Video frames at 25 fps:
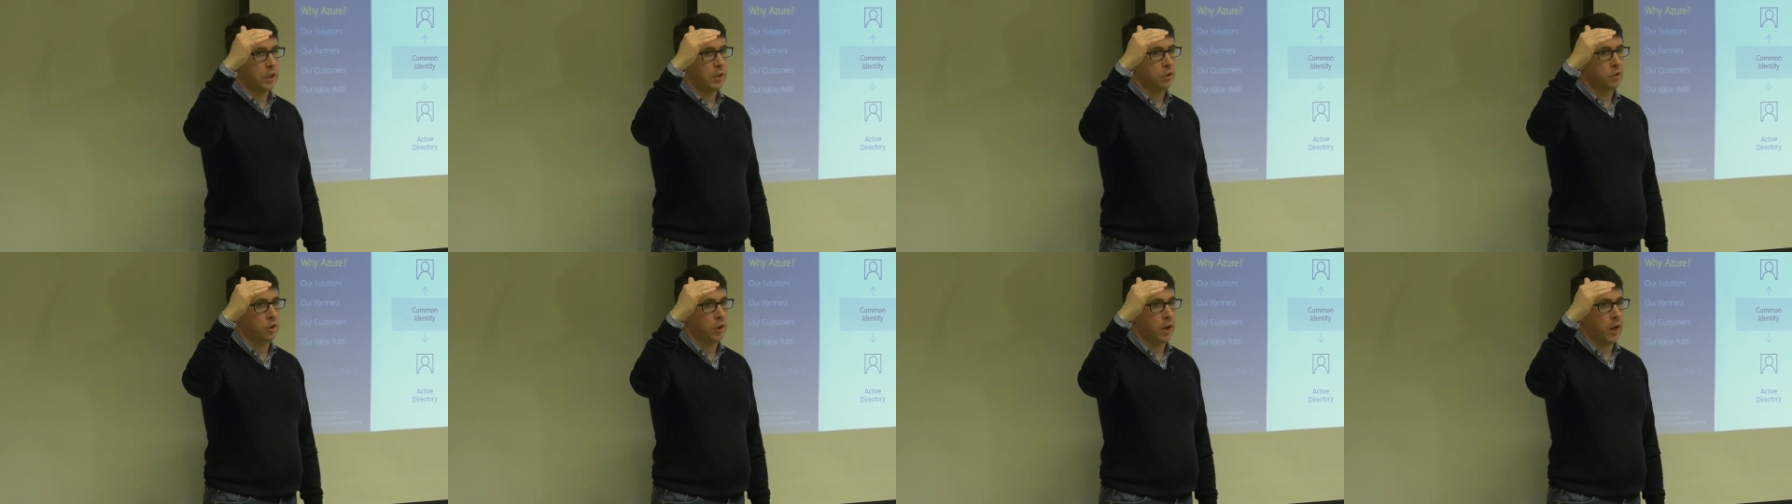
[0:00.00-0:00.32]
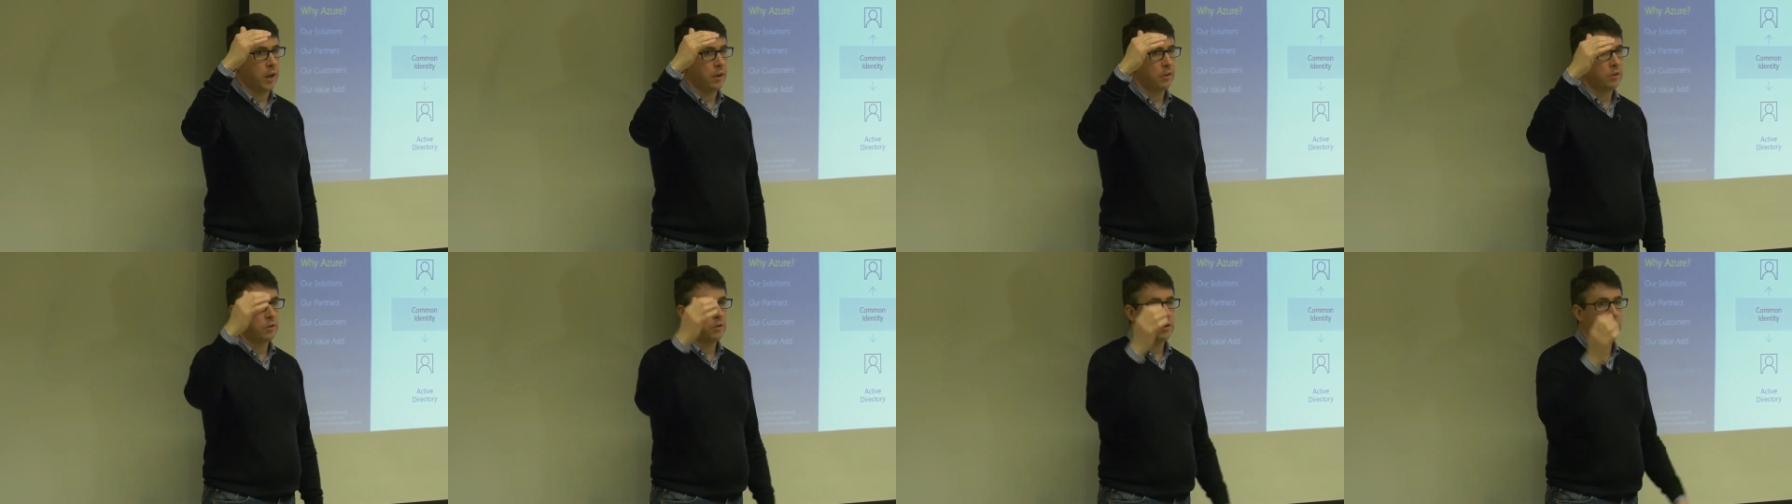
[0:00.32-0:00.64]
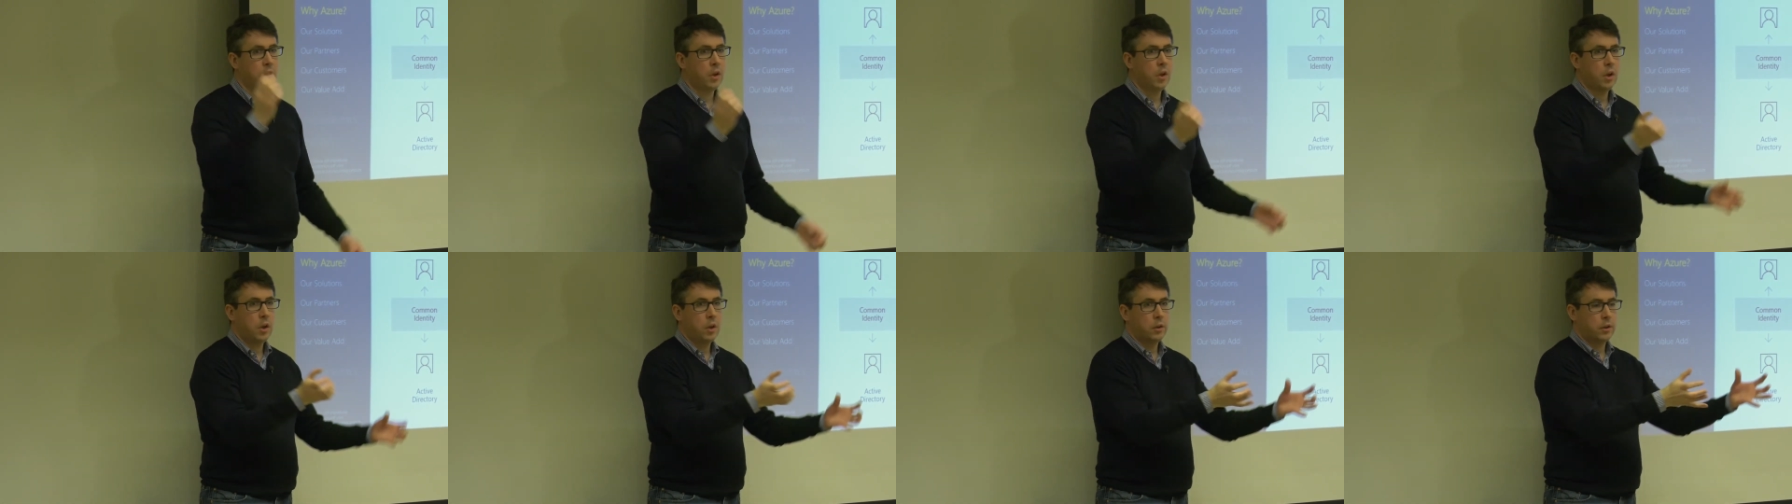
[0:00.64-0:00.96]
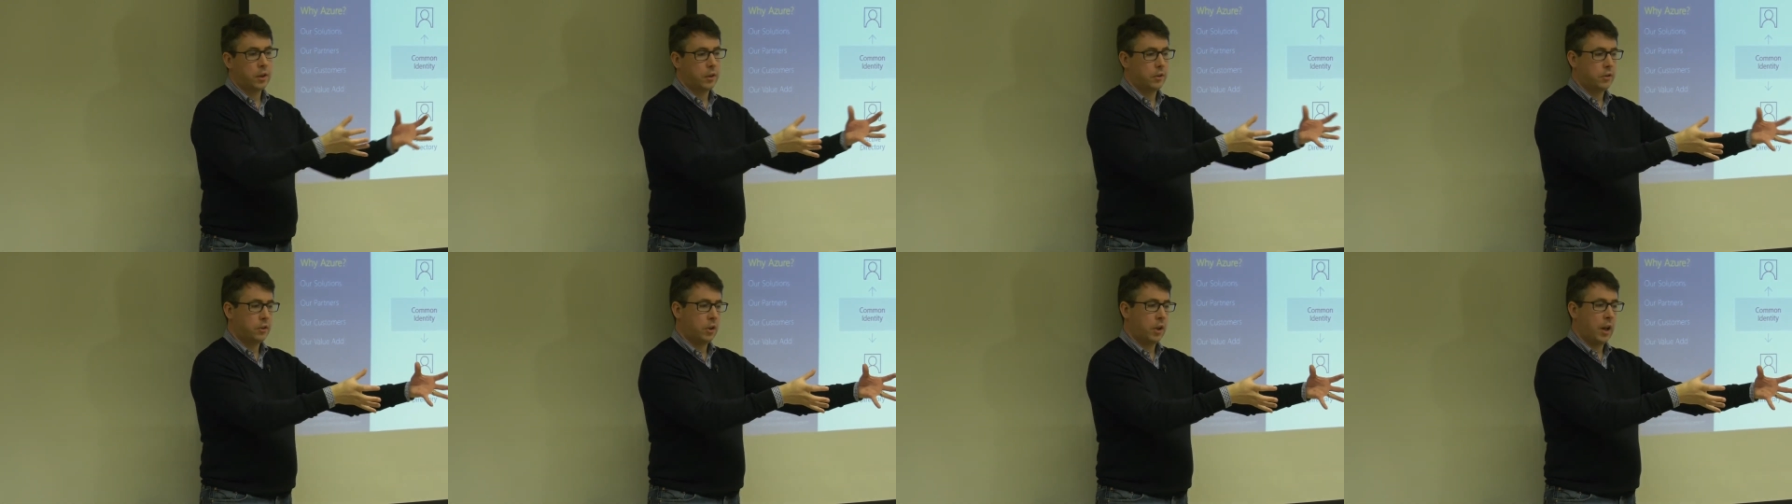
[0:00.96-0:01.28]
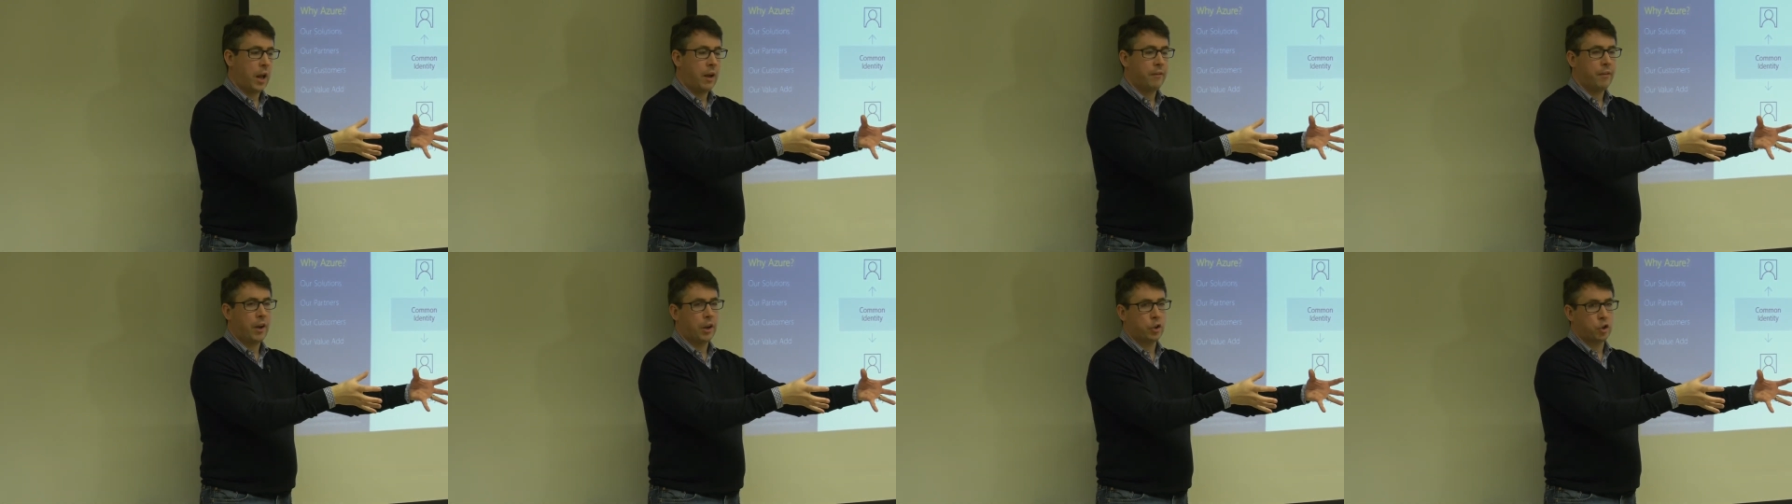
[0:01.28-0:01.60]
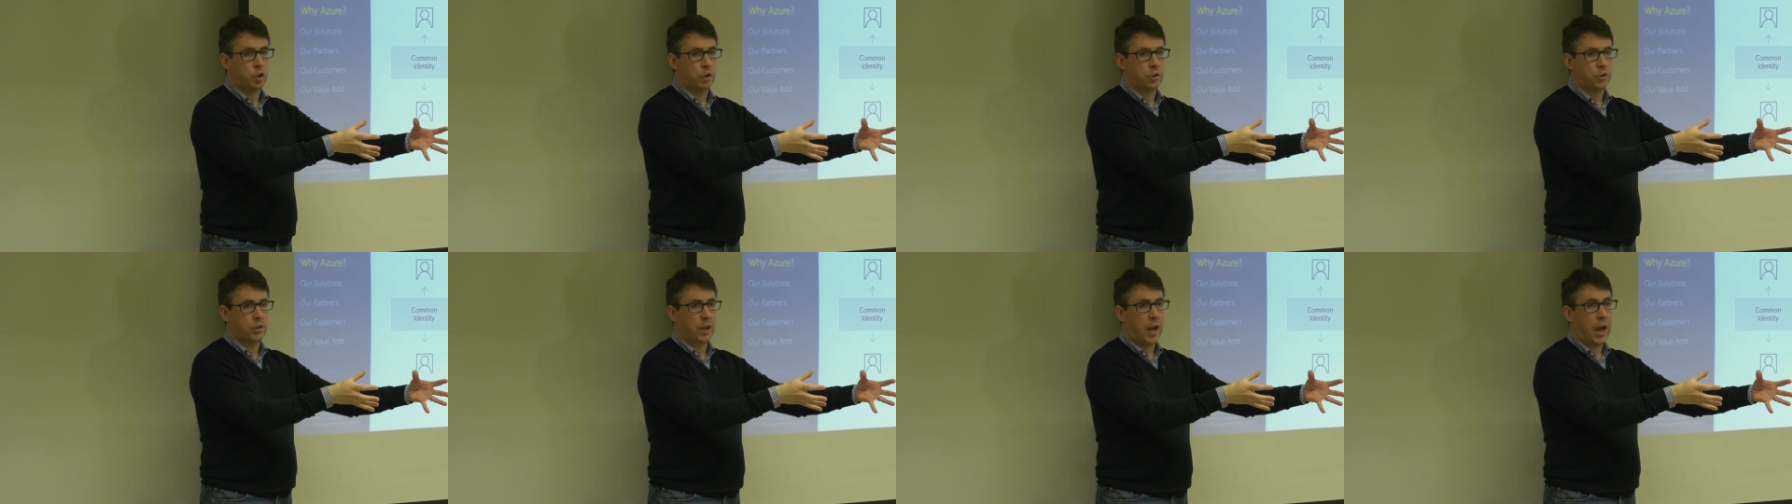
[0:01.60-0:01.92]
internet, they still have
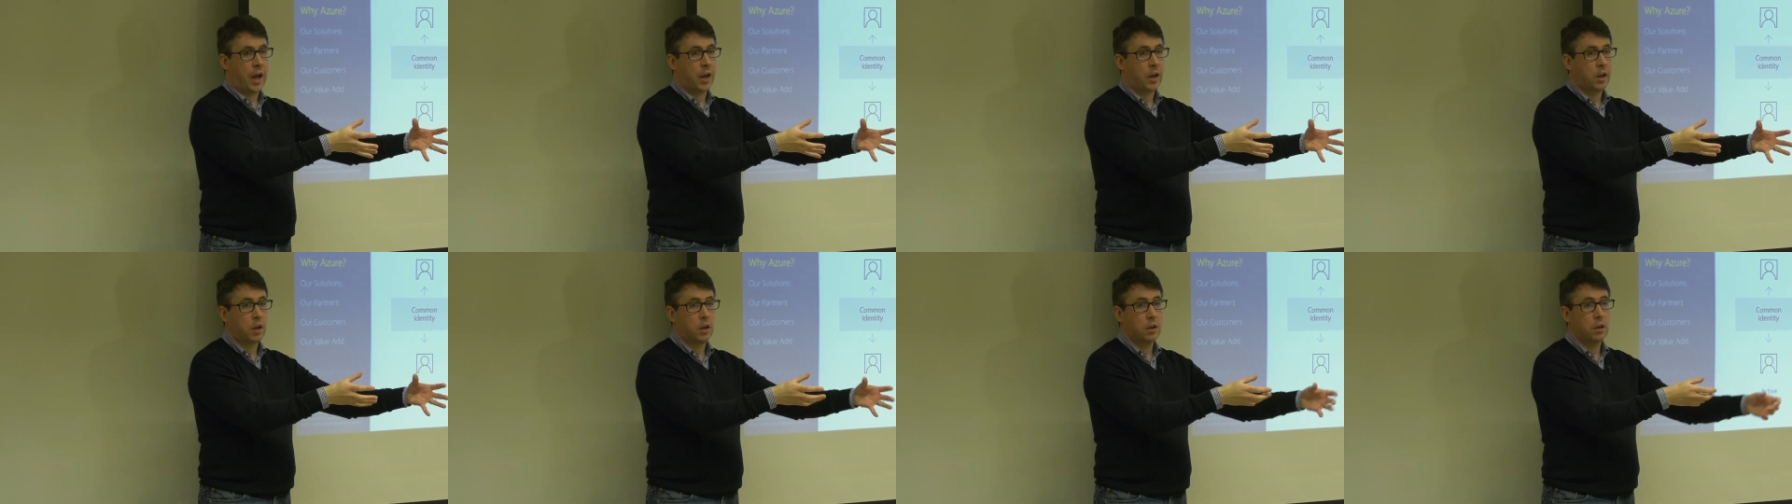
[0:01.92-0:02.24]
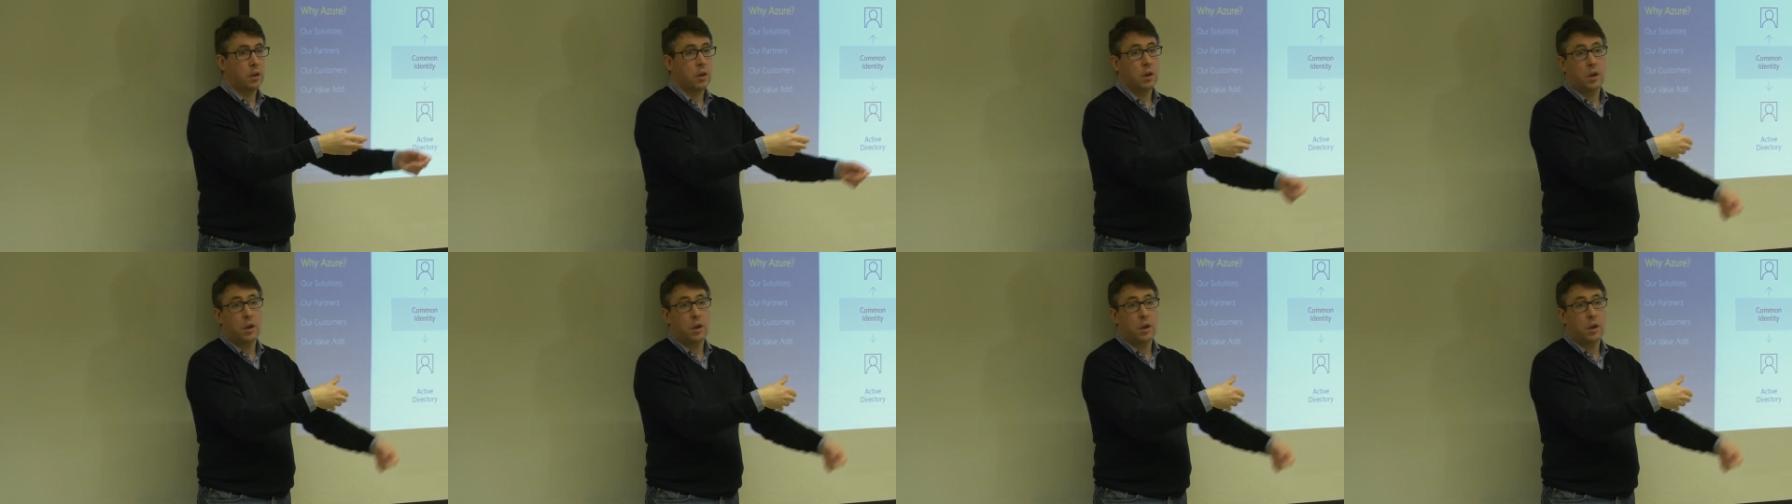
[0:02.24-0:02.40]
Azure Stack.